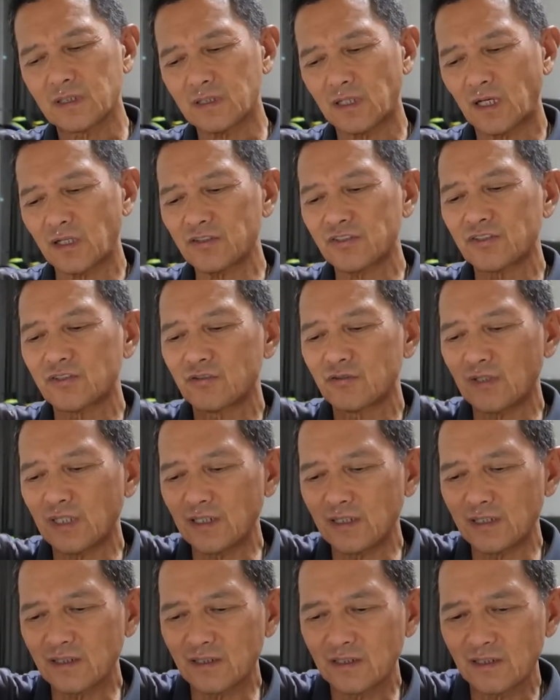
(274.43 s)

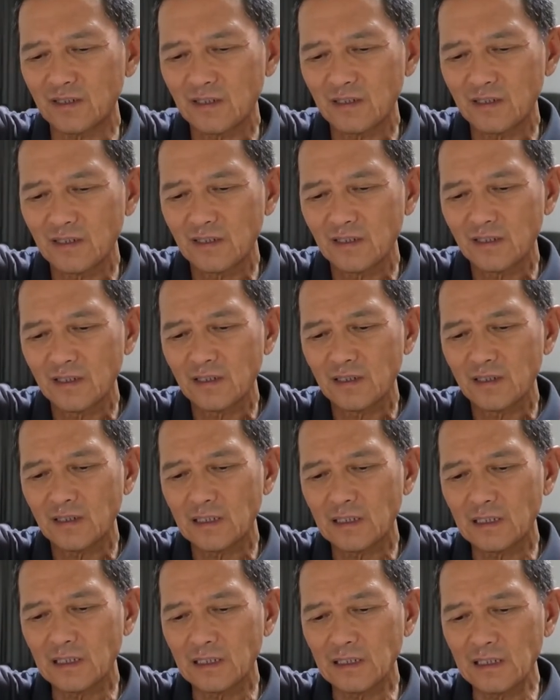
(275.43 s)
concentrated
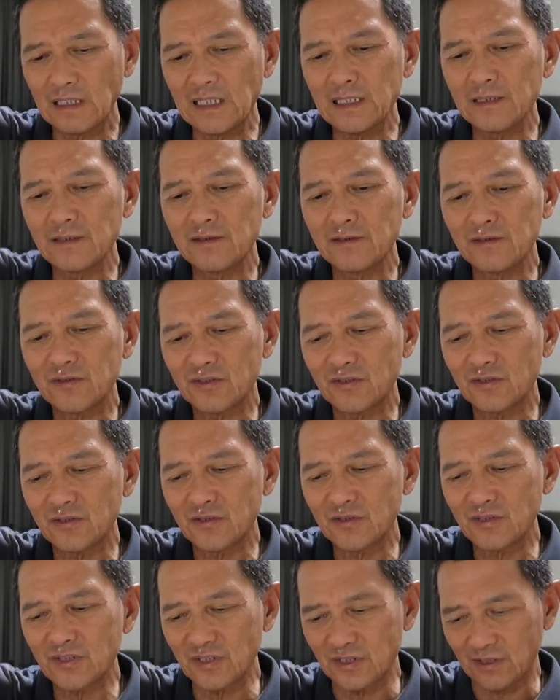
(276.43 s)

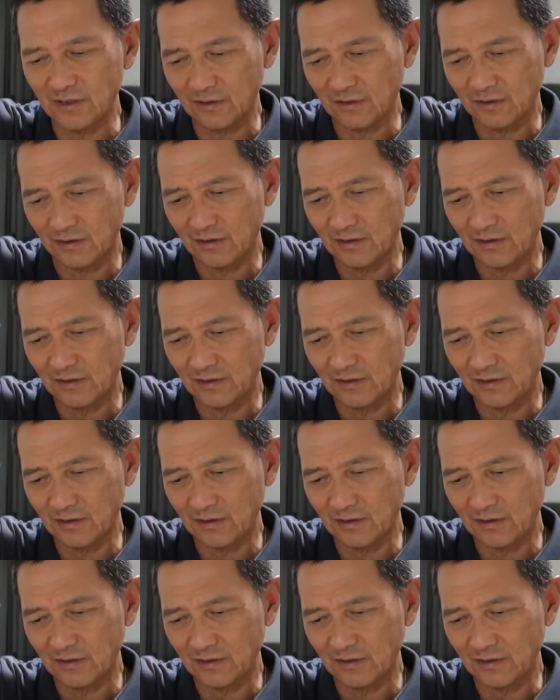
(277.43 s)
lingzhi.